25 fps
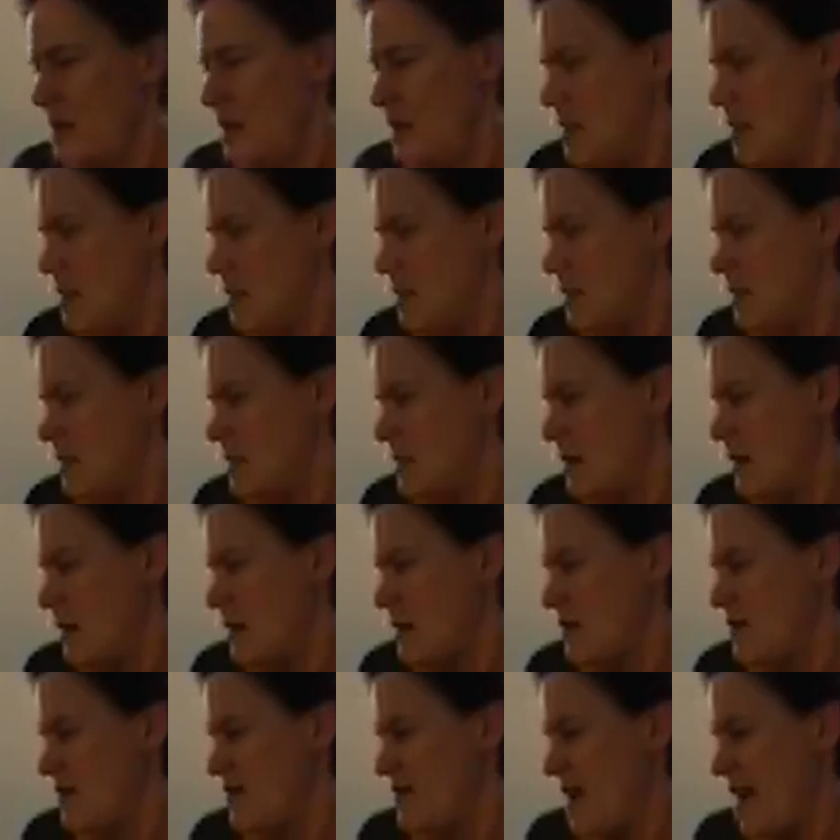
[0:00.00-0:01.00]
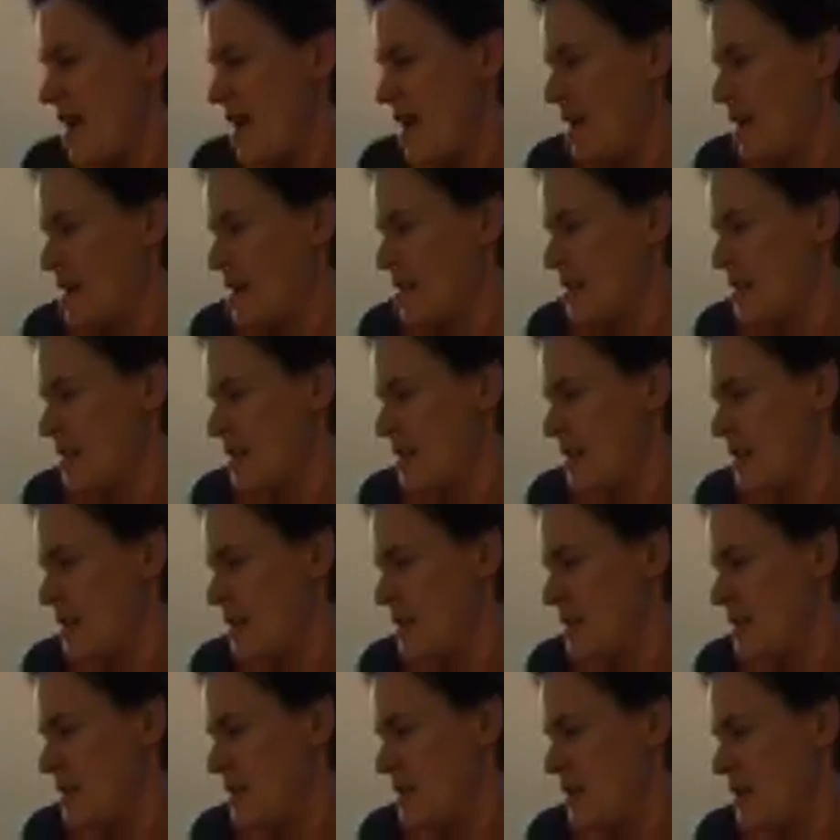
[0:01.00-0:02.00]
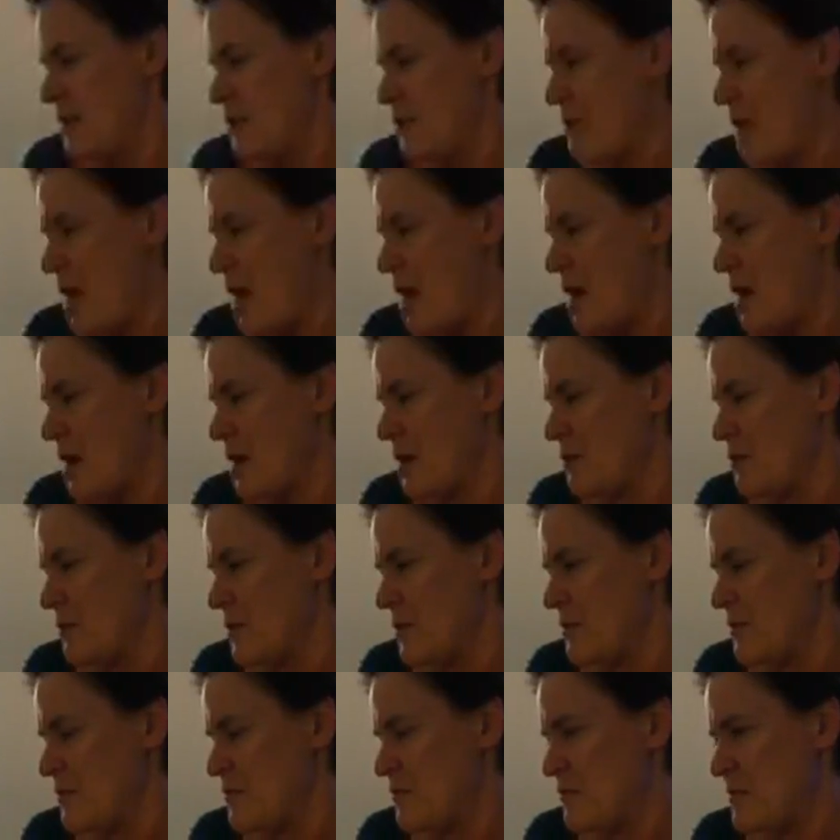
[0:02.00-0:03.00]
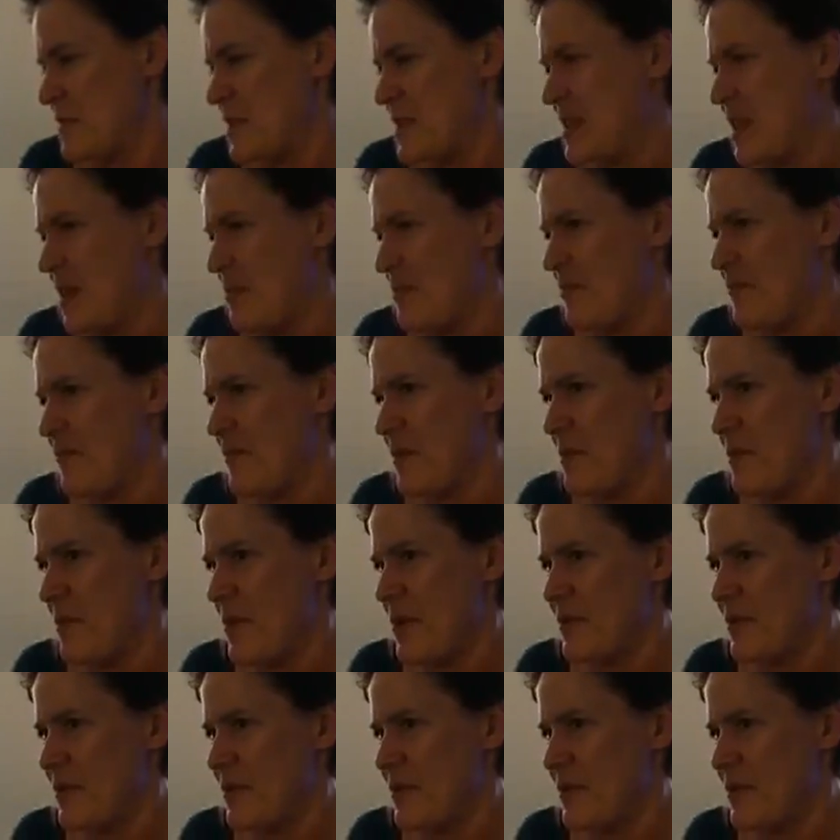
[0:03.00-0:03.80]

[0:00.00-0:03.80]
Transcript: the artifacts in Iraq were some of the